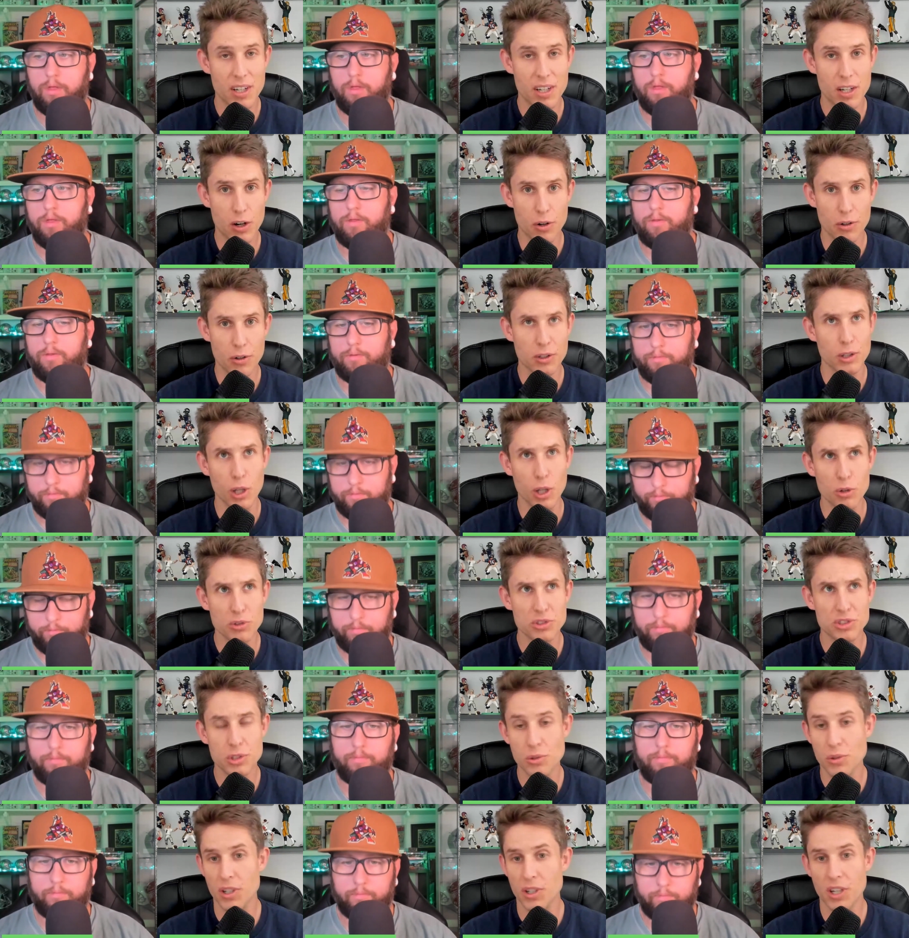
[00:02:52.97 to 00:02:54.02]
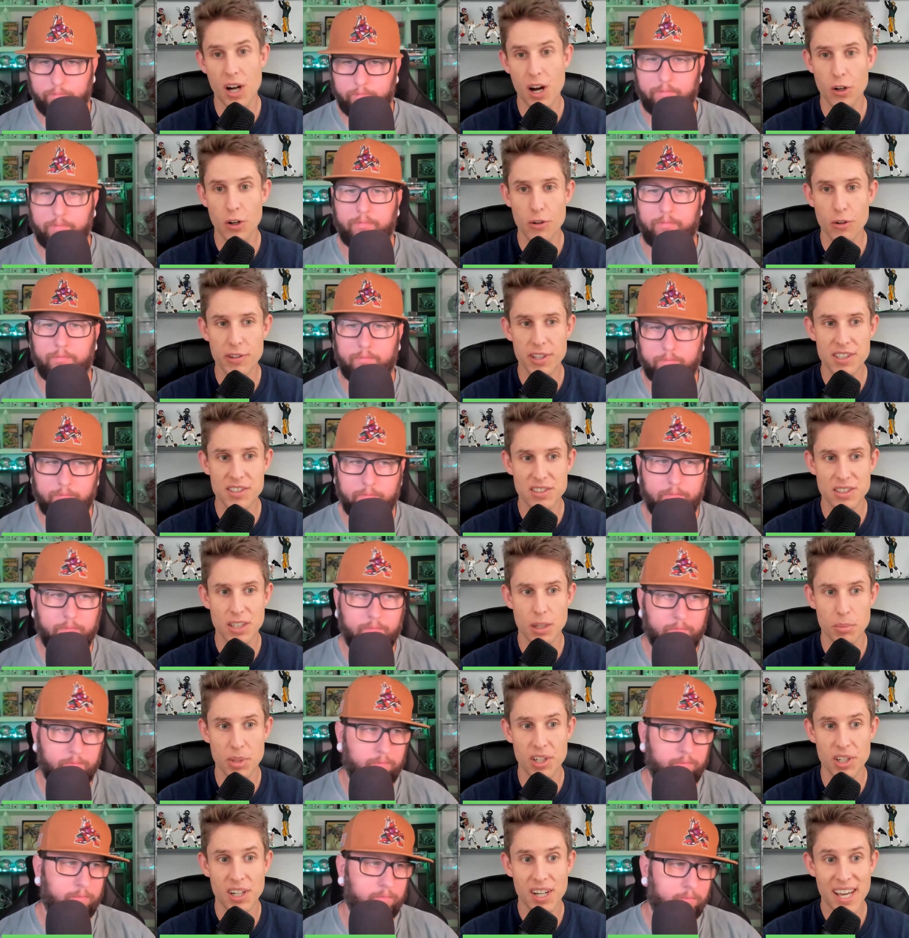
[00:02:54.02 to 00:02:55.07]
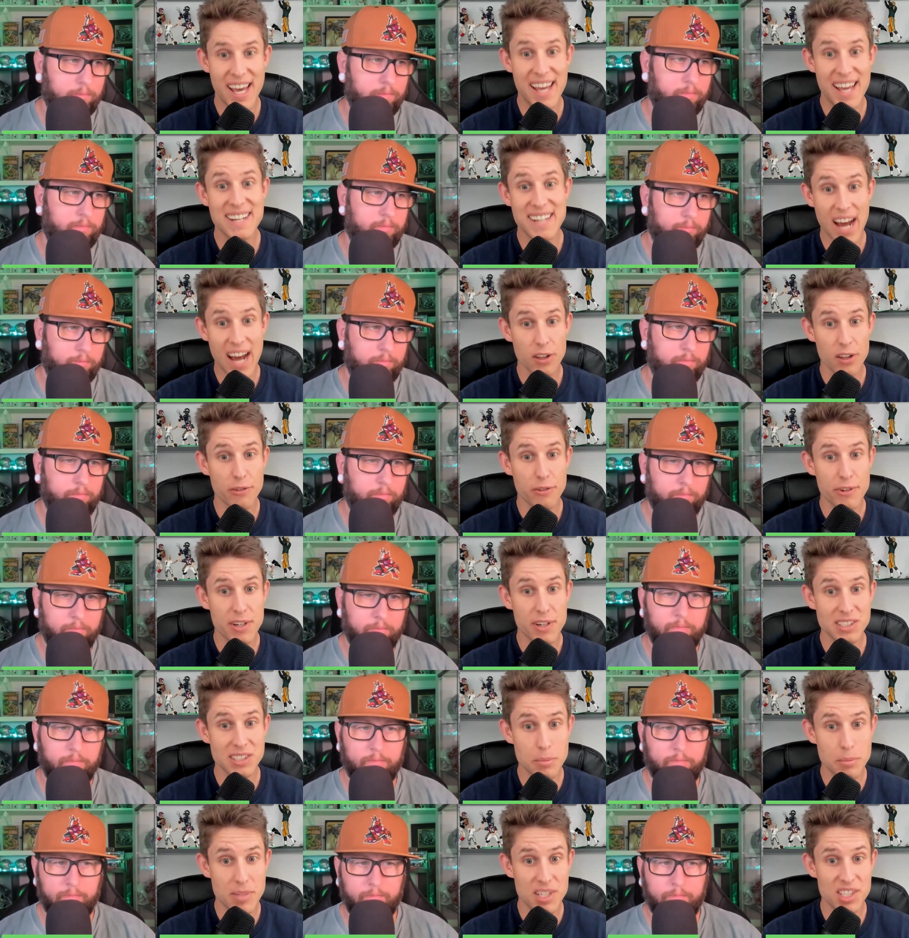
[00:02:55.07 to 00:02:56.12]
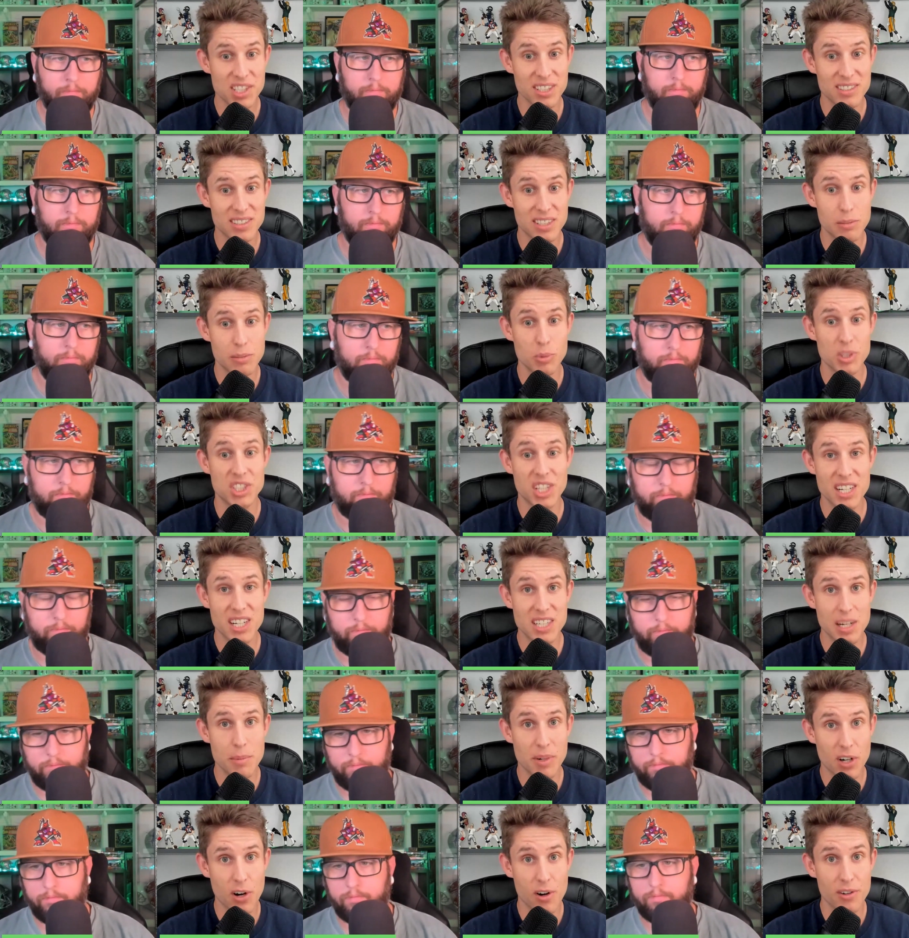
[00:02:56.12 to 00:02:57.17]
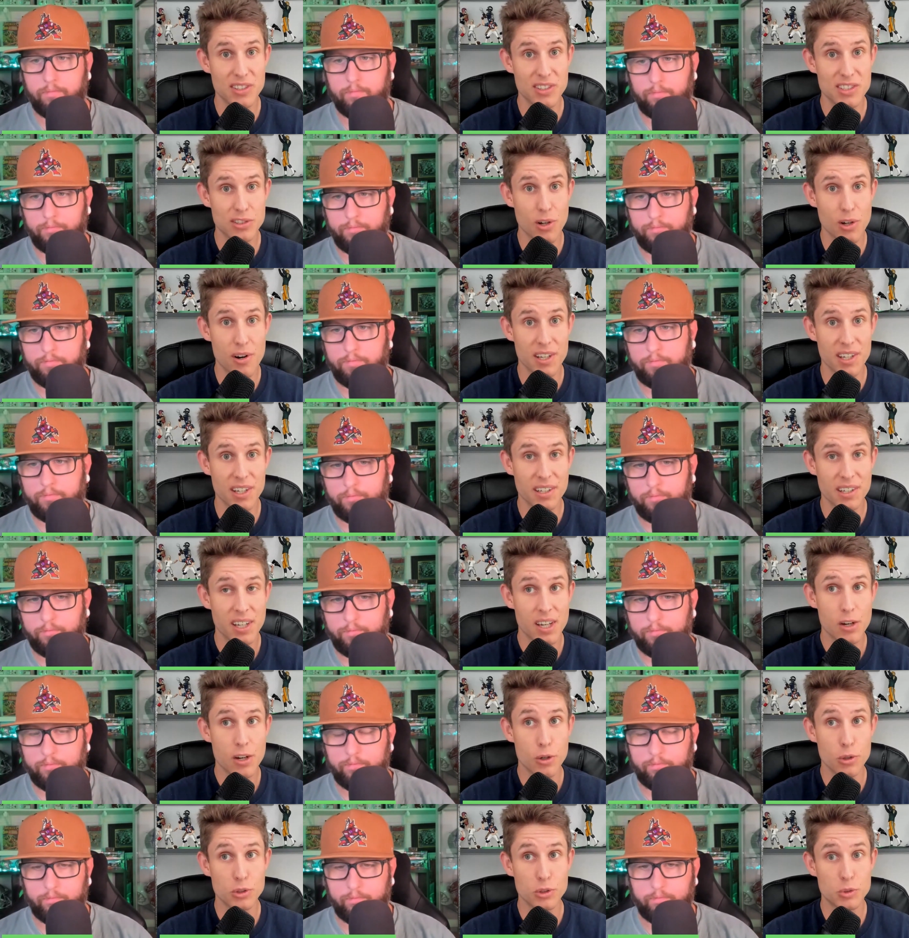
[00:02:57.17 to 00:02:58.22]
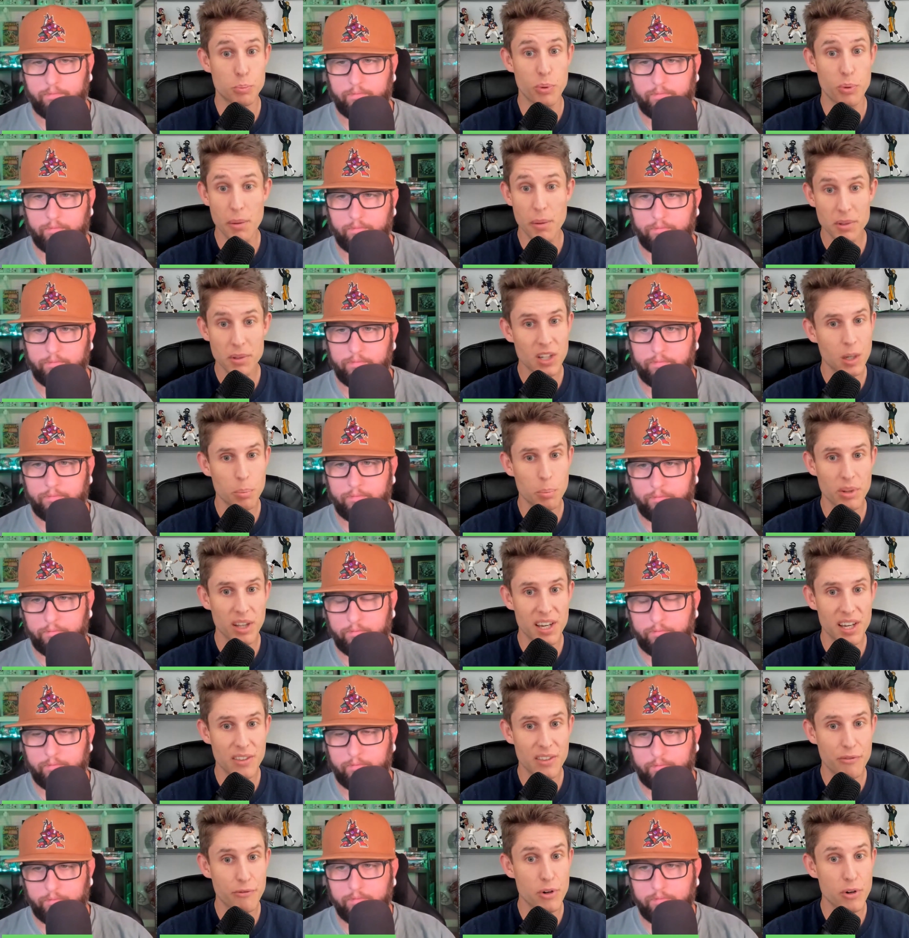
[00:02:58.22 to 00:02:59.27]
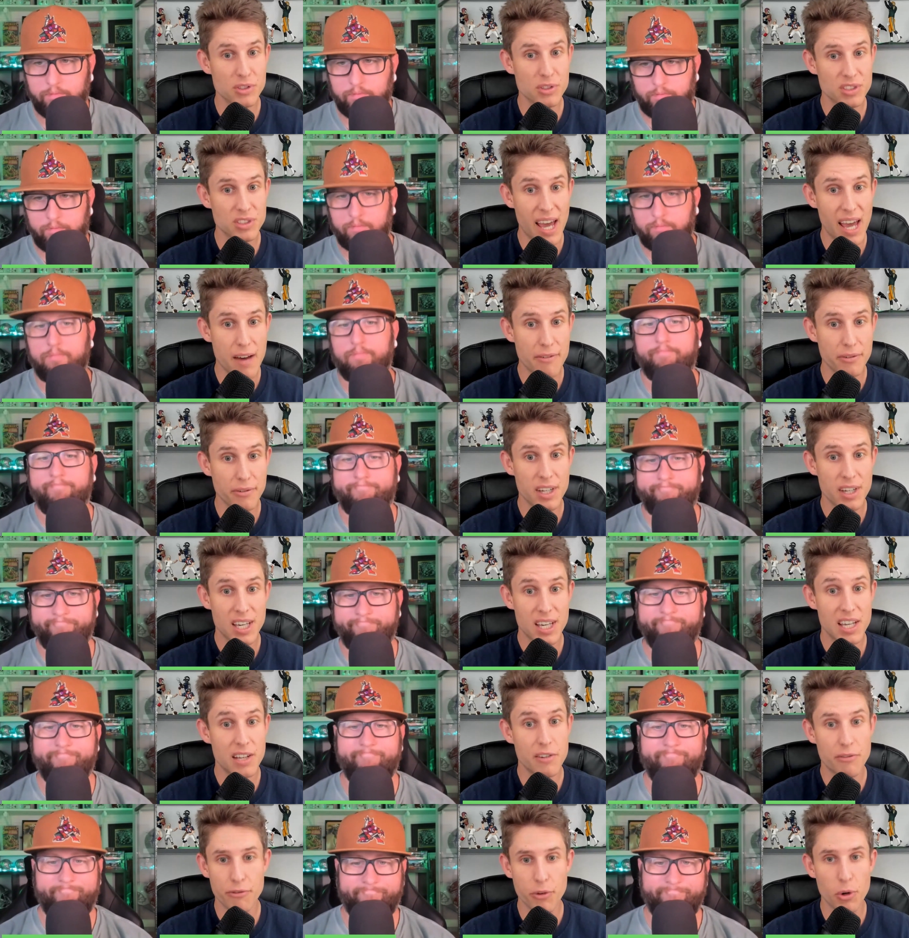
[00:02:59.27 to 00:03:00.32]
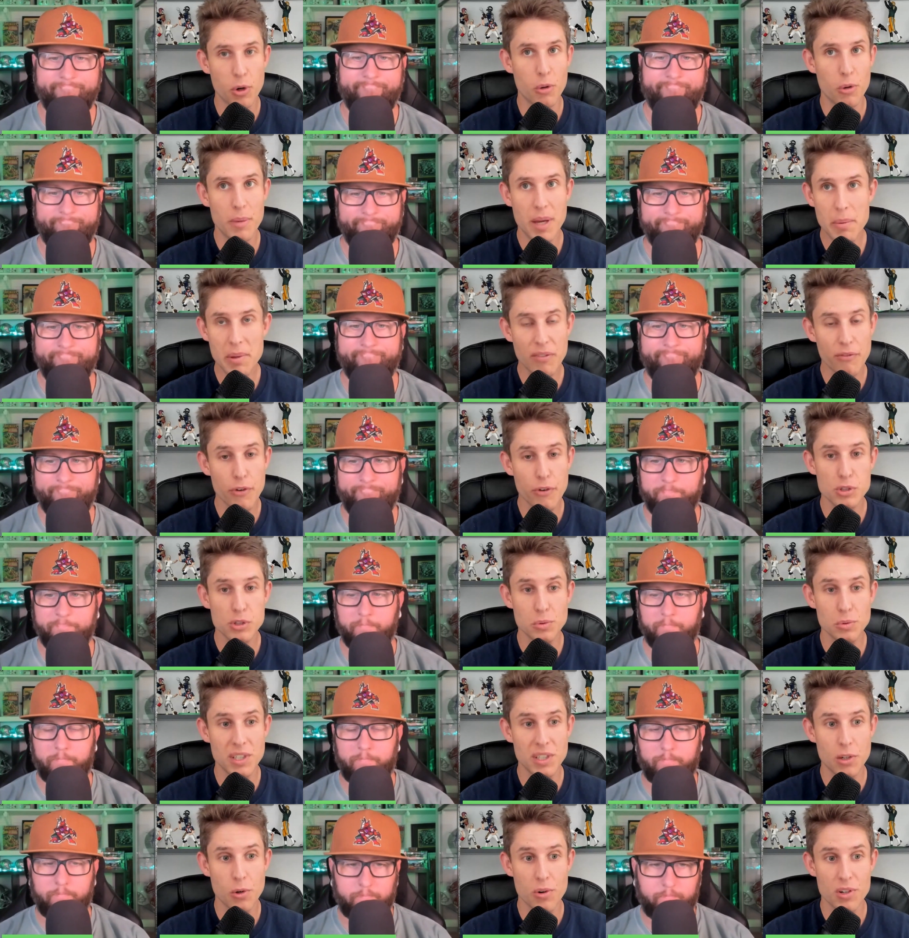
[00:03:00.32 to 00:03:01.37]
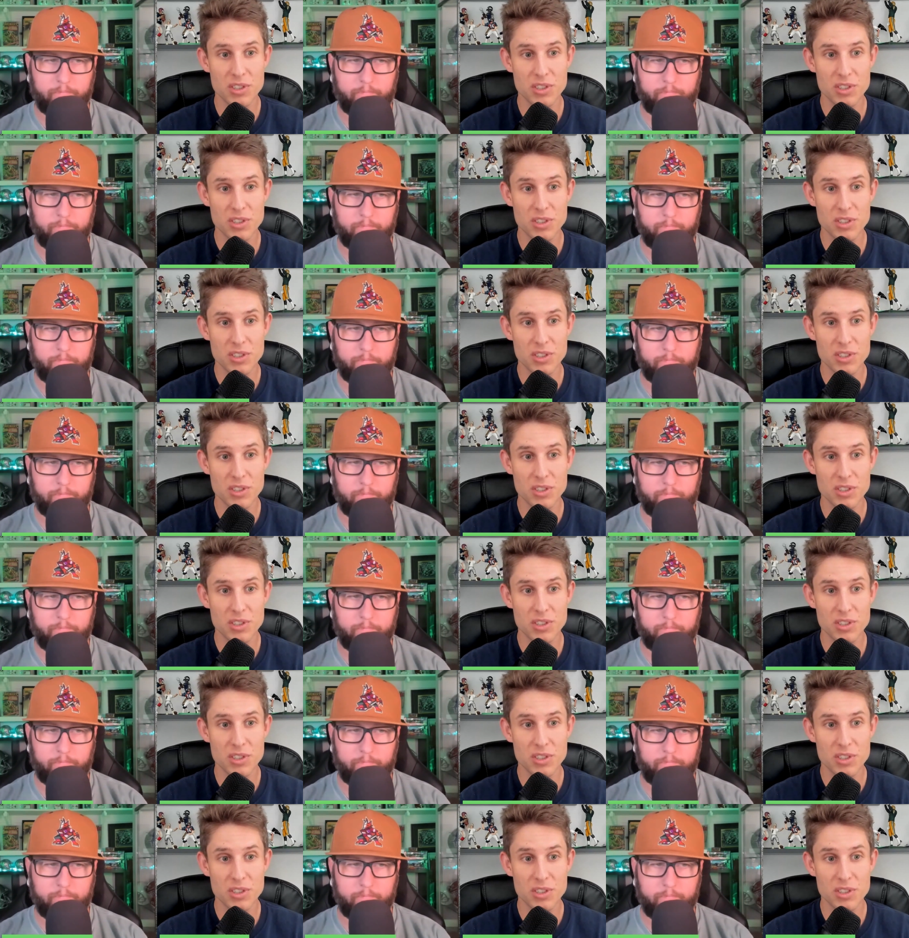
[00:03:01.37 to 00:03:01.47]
Speaker 1: or close to or gone over this number and now they're facing a Michigan team with JJ McCarthy starting who's probably going to play the first half in full maybe the first 3 quarters